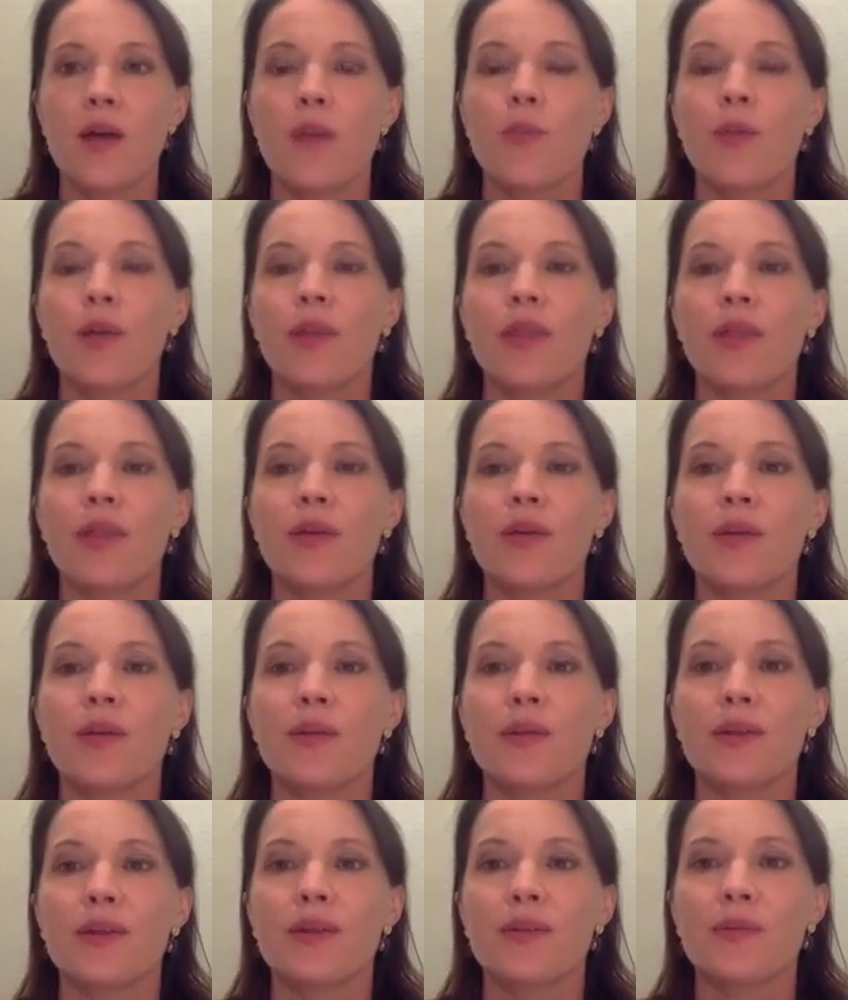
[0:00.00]
But
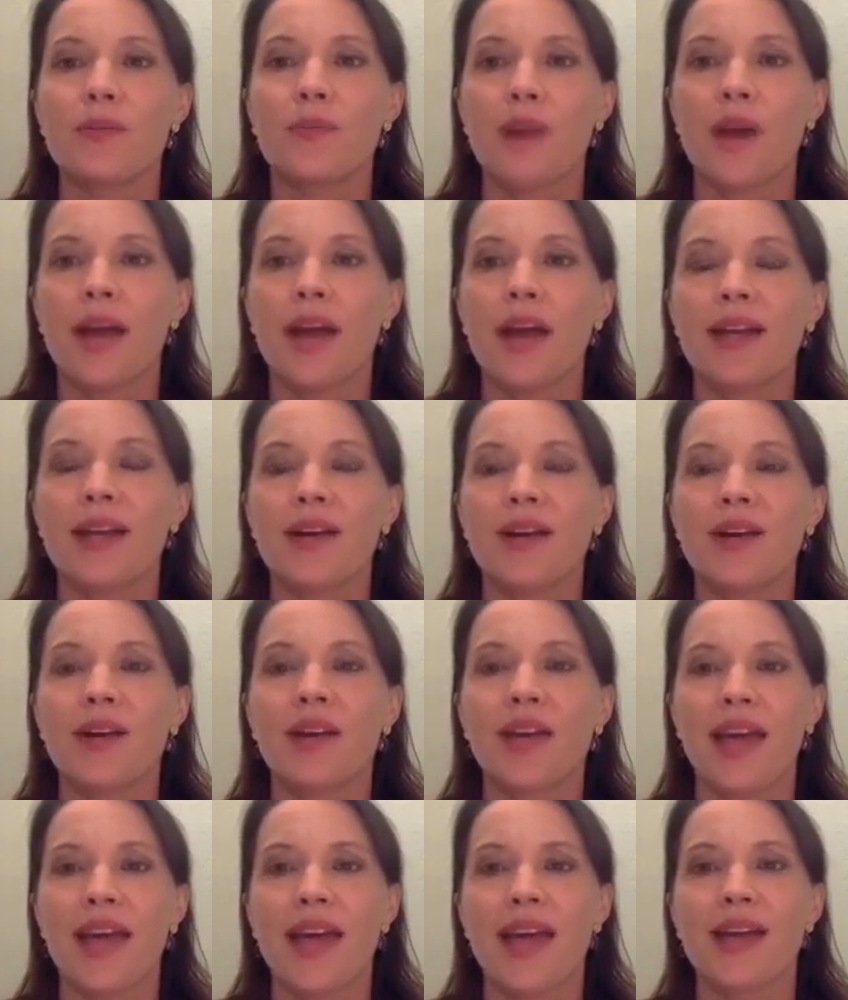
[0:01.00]
the pioneer
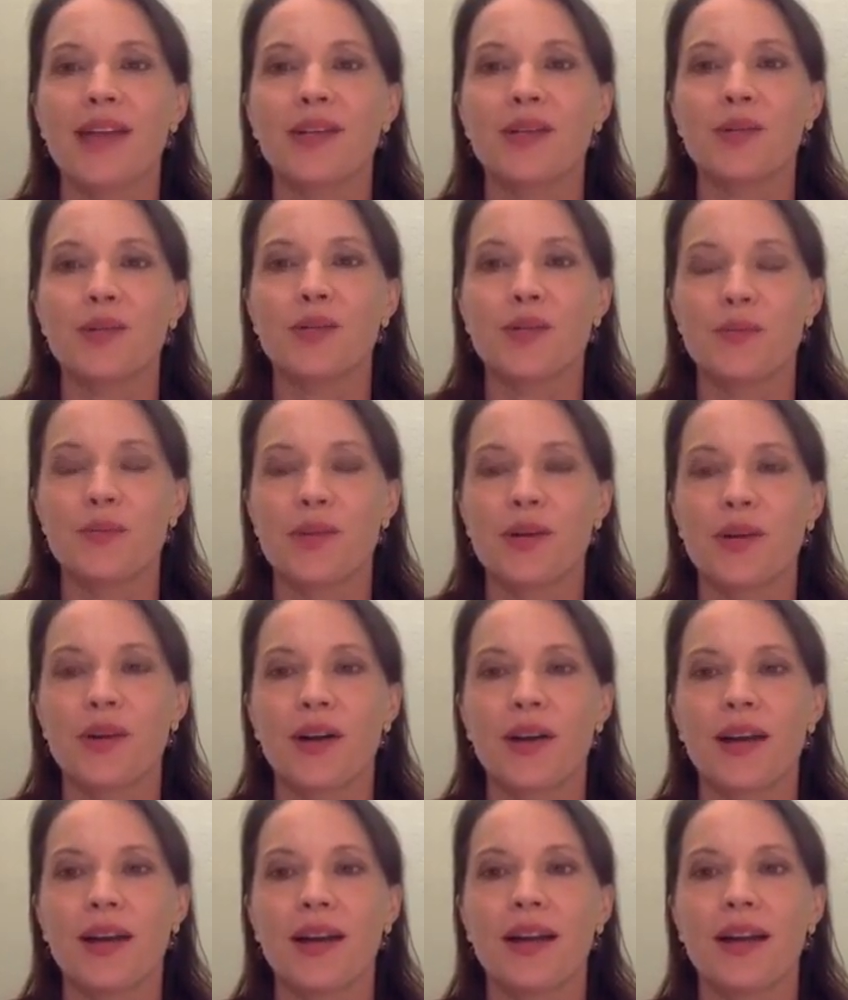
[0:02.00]
can-do
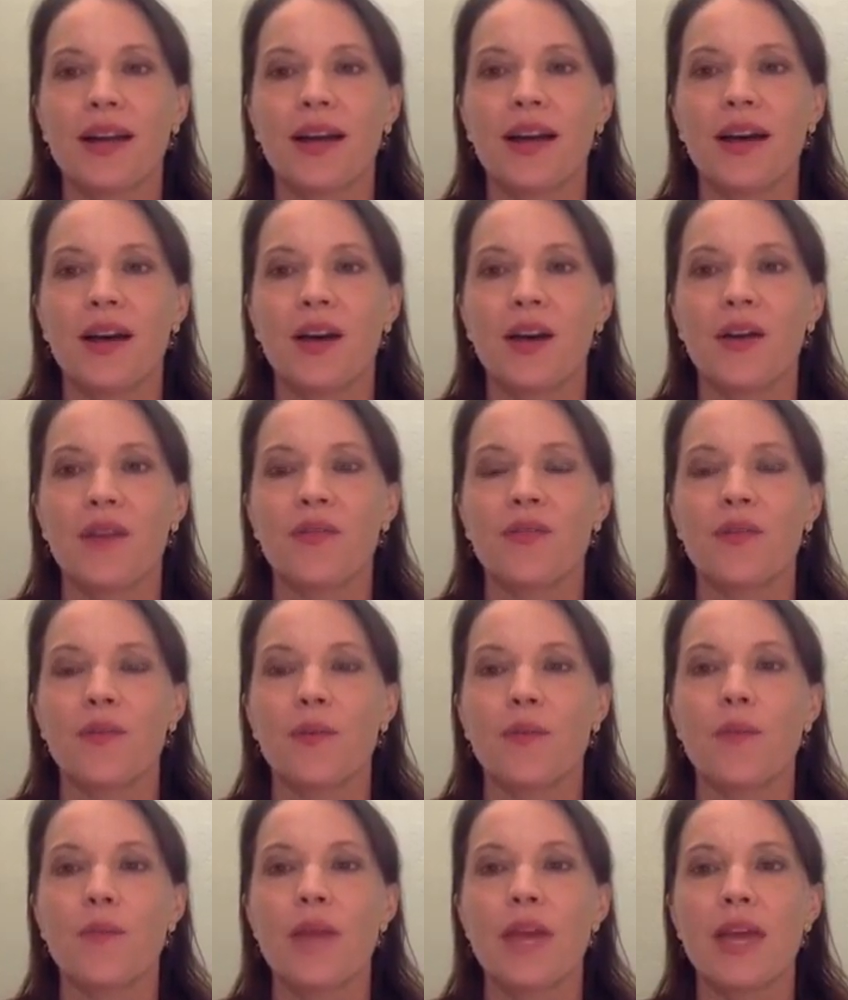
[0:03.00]
spirit of
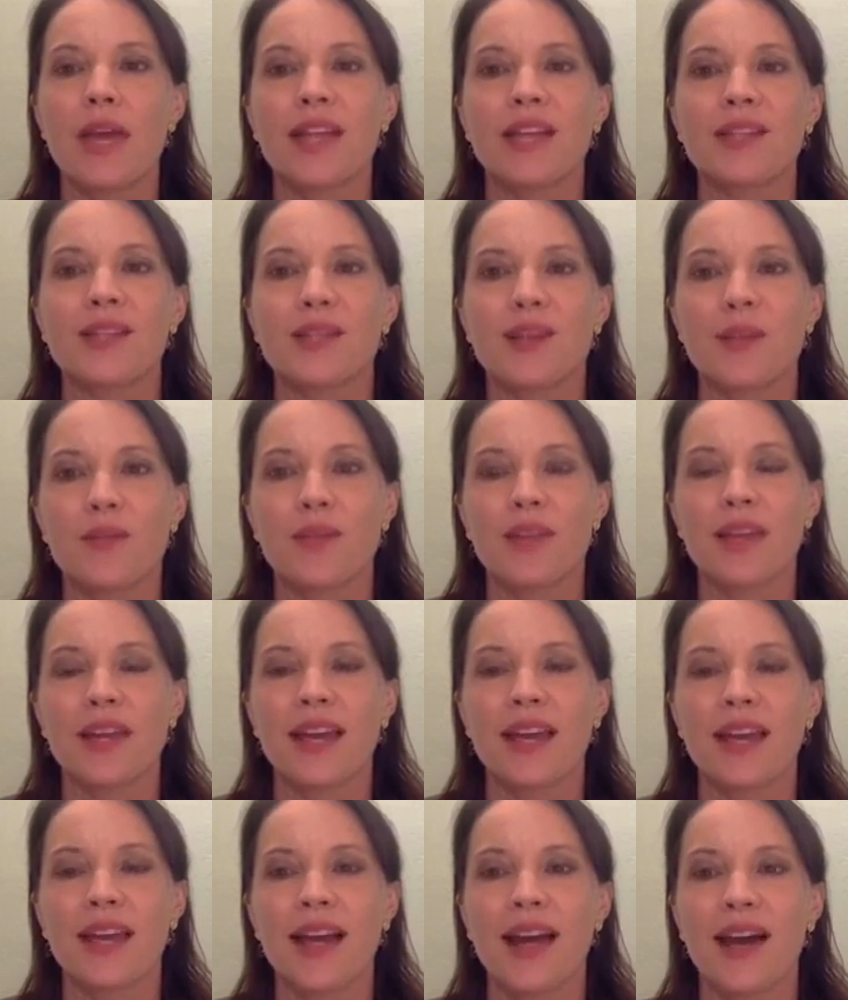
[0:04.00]
making
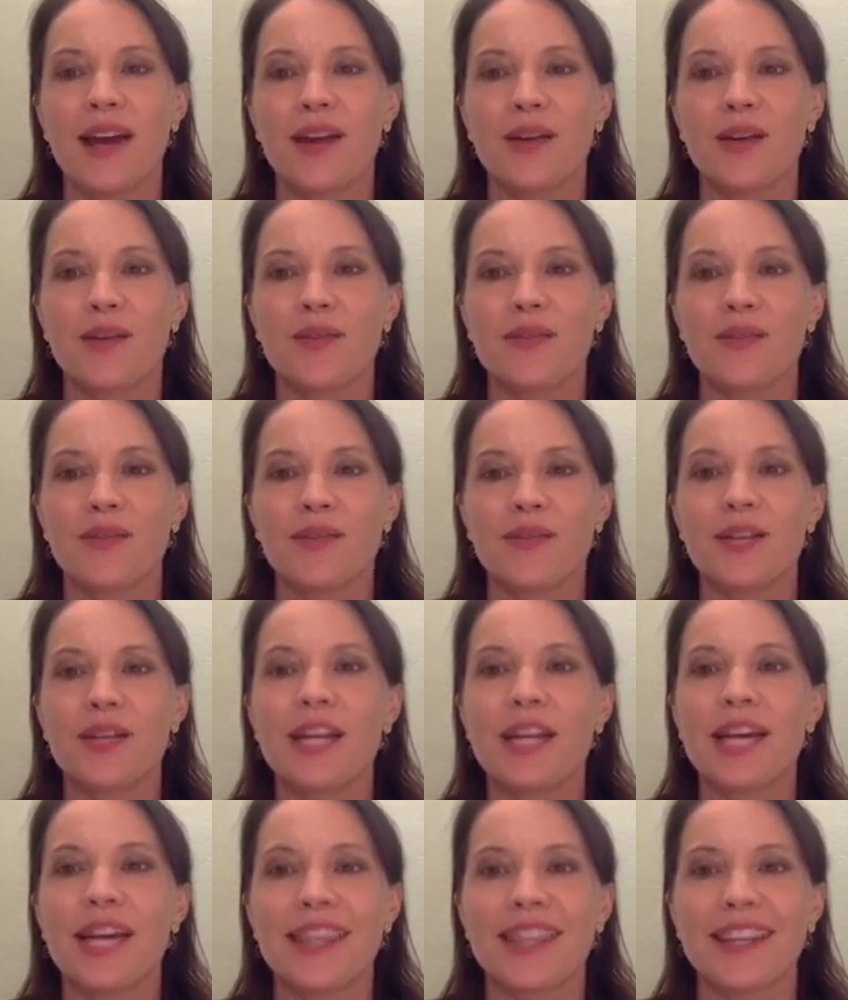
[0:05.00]
something out of
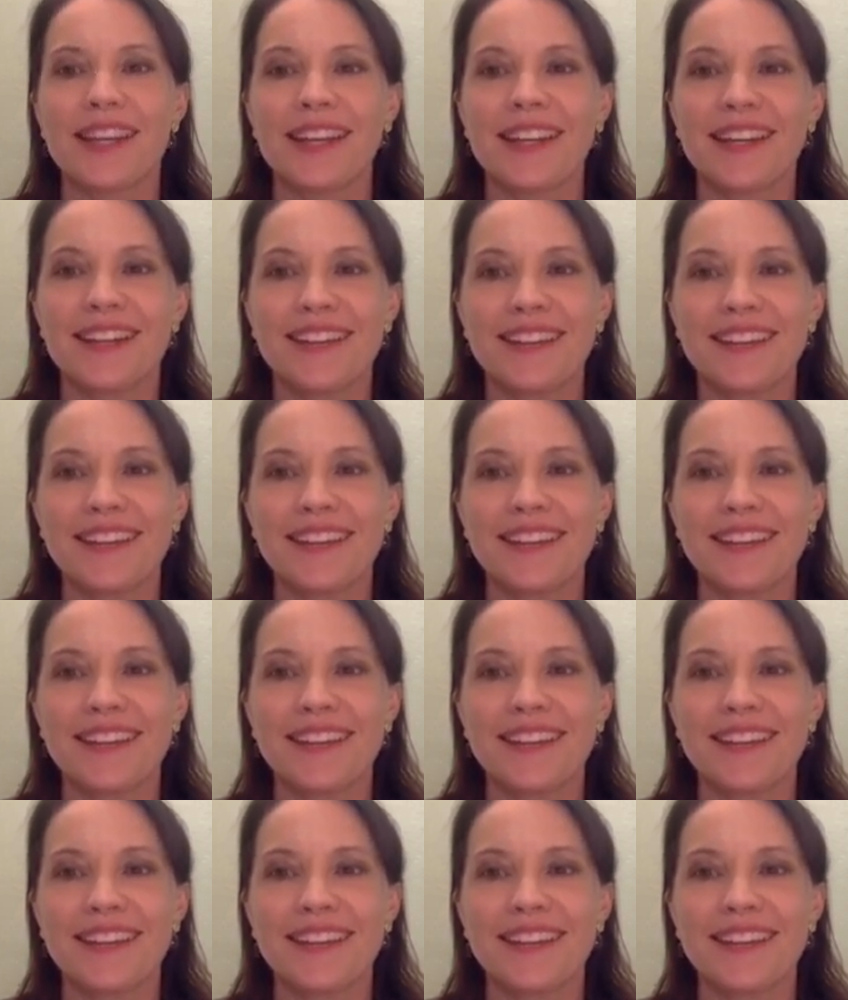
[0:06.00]
nothing.